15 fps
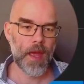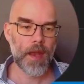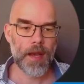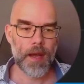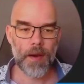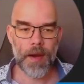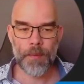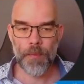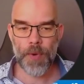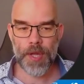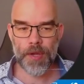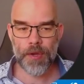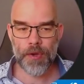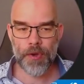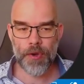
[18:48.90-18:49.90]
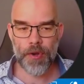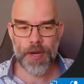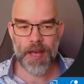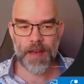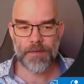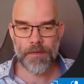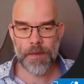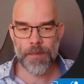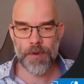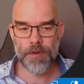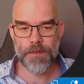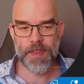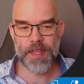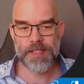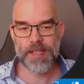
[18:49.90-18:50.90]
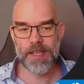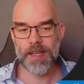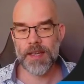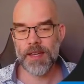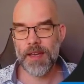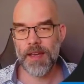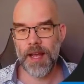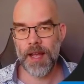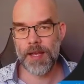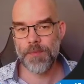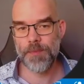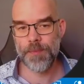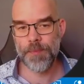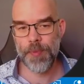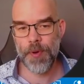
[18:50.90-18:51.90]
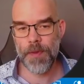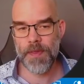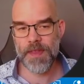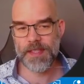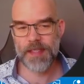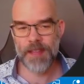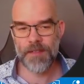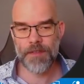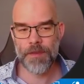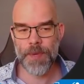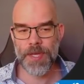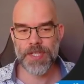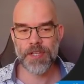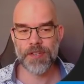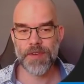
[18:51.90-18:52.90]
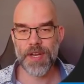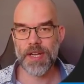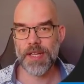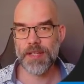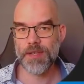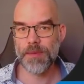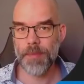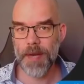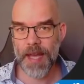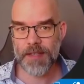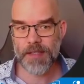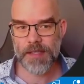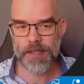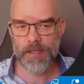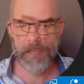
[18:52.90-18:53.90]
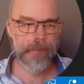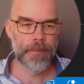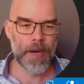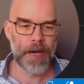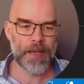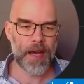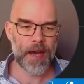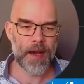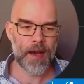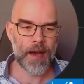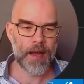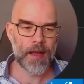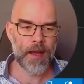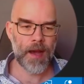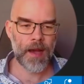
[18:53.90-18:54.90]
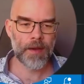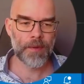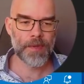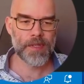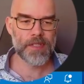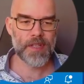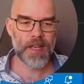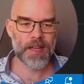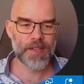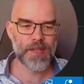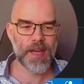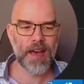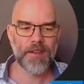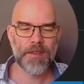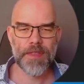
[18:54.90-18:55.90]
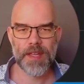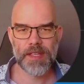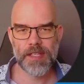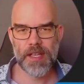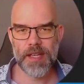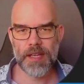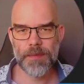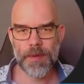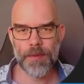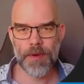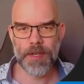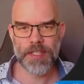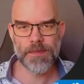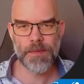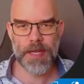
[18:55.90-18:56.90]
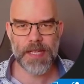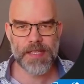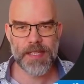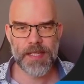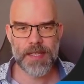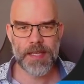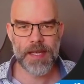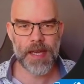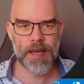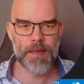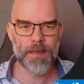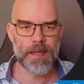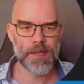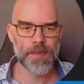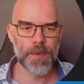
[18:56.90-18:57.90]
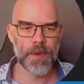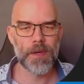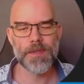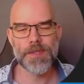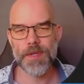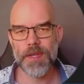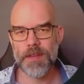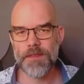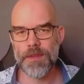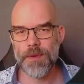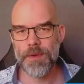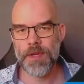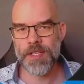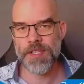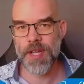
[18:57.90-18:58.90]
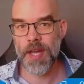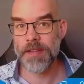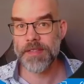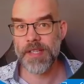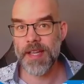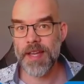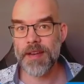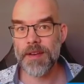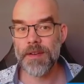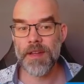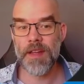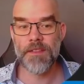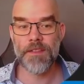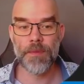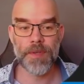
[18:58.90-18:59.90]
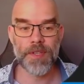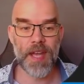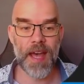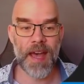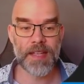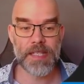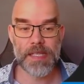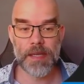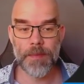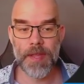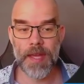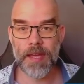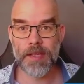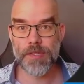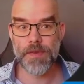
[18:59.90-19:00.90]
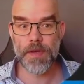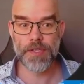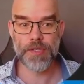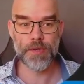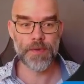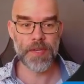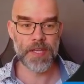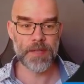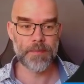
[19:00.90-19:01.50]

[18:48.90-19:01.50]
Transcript: Now, we could have removed this link and put this information directly into plants, but I always like to have things a little bit more explicit, and this will also give you a chance later if you want to add something extra to it.